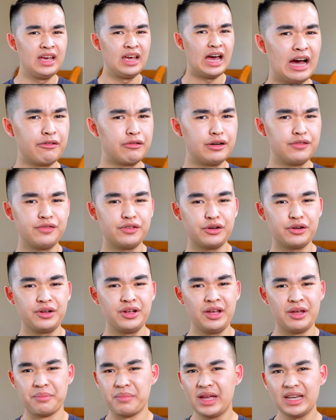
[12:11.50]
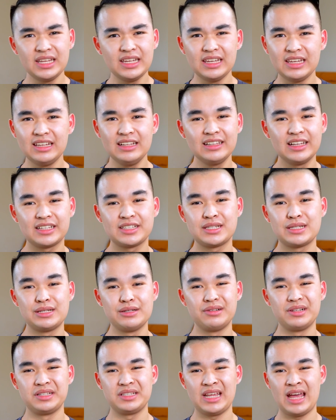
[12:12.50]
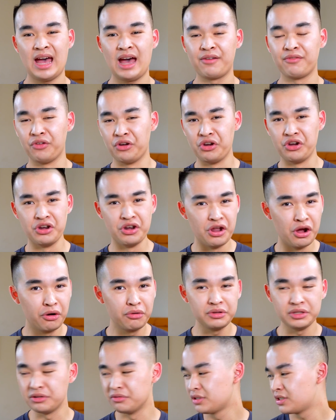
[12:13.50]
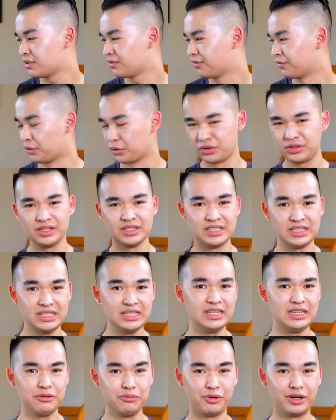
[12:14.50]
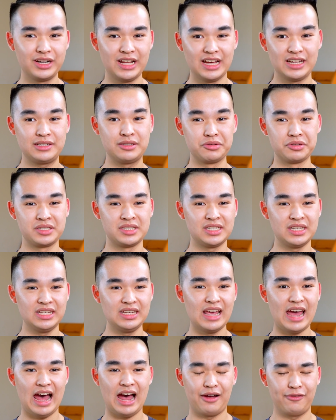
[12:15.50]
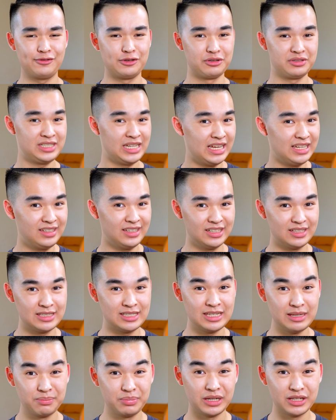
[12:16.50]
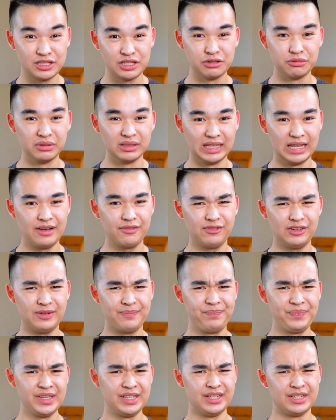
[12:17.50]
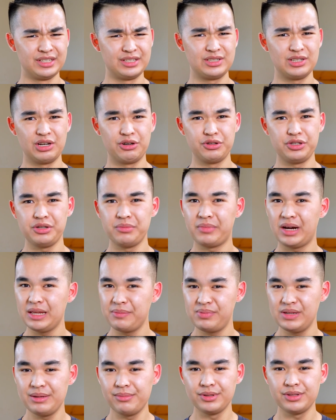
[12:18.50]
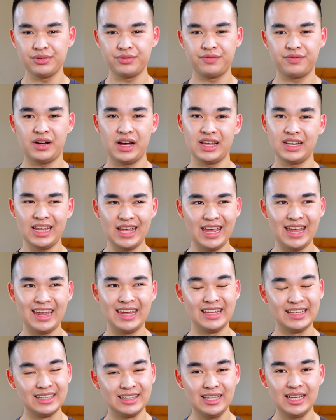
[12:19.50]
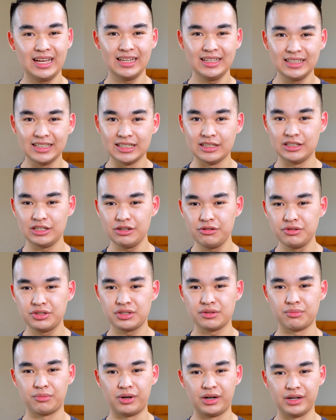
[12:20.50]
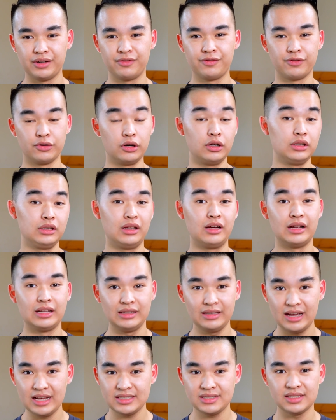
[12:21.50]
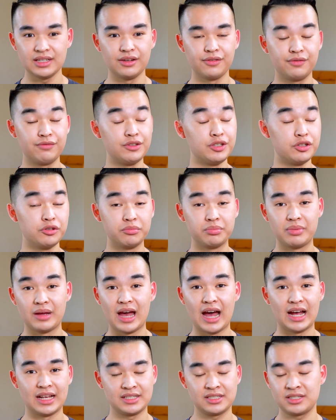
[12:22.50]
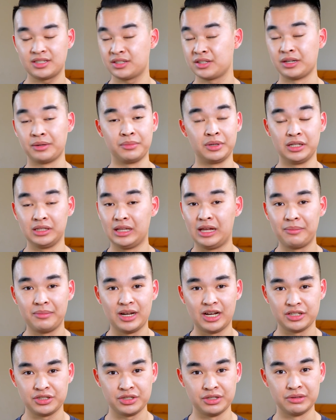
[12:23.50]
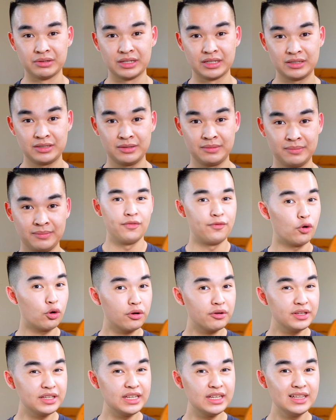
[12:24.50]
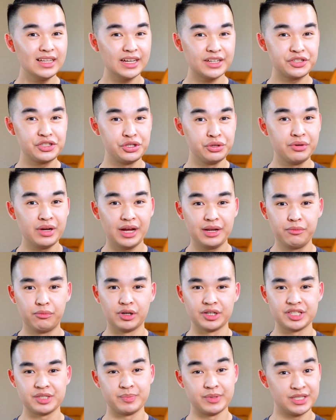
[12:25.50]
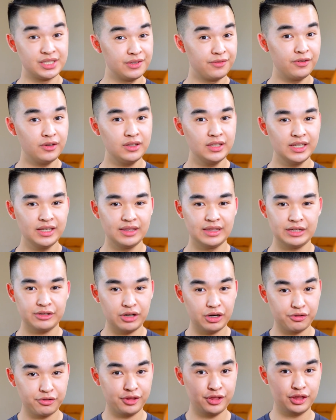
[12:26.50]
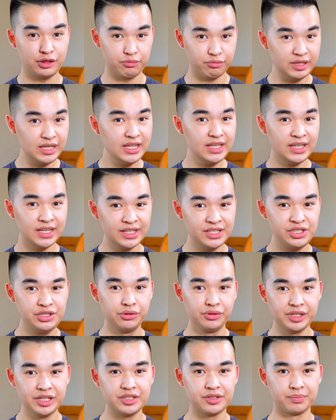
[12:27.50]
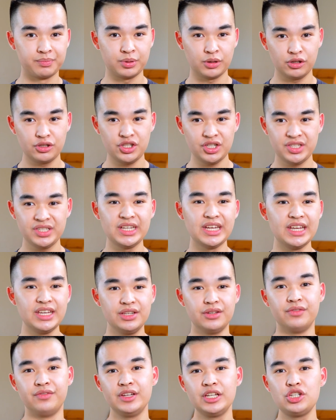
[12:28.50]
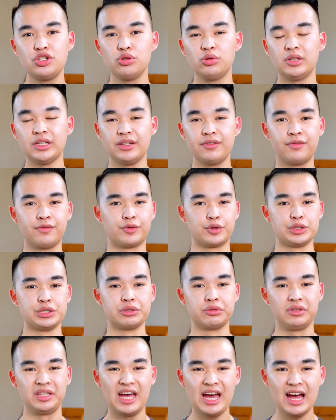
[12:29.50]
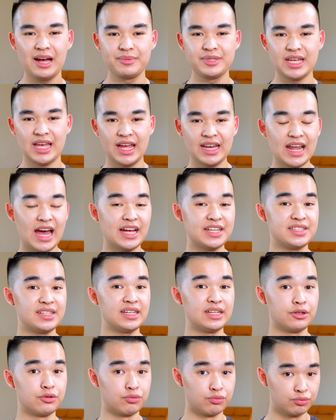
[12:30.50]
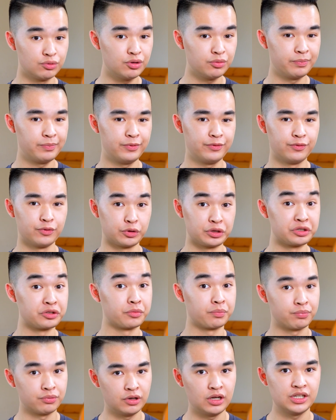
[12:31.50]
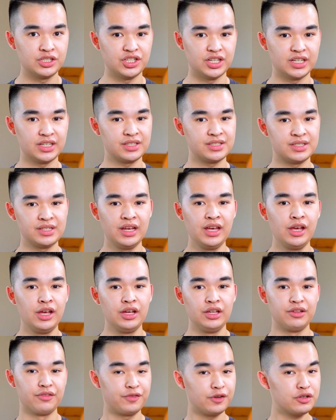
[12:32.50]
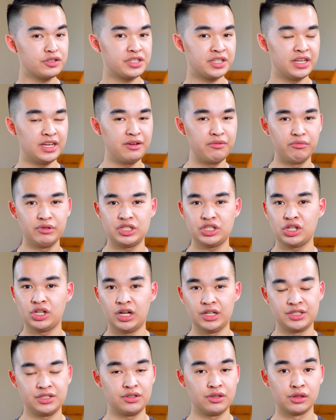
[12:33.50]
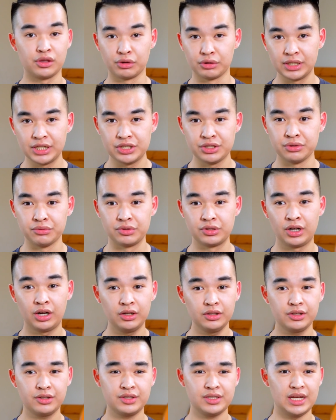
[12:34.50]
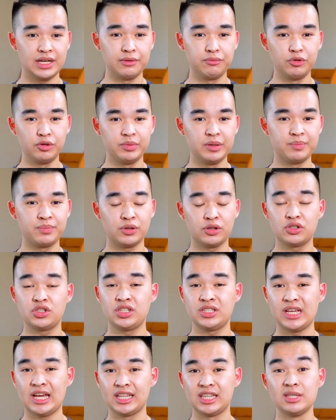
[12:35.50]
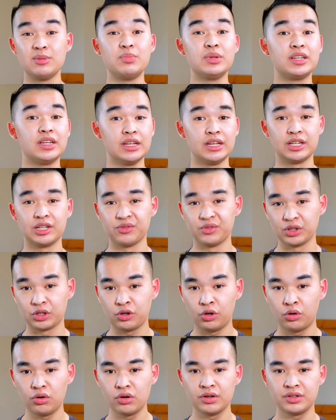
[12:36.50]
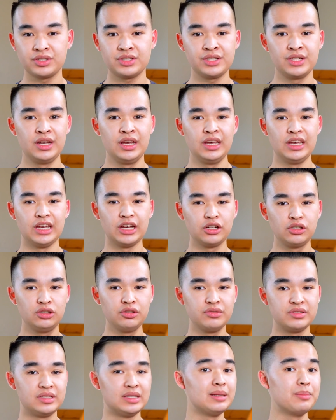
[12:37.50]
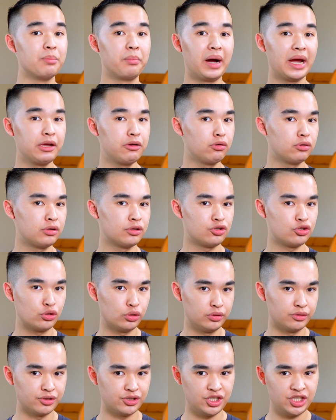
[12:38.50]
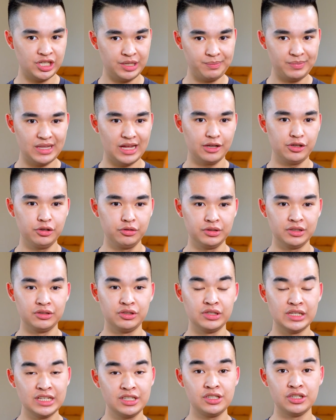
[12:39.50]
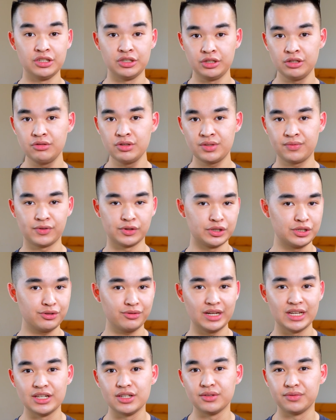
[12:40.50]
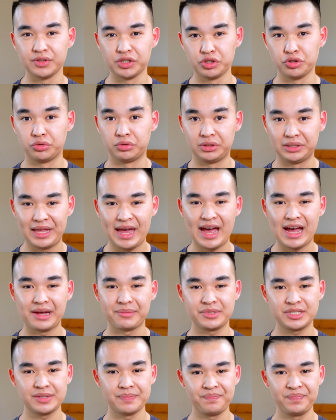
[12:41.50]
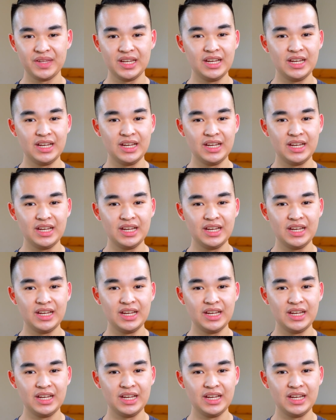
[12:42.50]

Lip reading: However, many ELEC students have no use for the DE1 SoC after taking CPEN 211, so you might be able to find a lightly used one for a lot less if you ask some alumni student. For ELEC 291 specifically, there are 3 kits you'll need to purchase individually for your labs and as a group for your projects. The first kit, which costs $32 and will be purchased at the beginning of the course, includes the microcontroller chip that you'll need to use for your individual labs.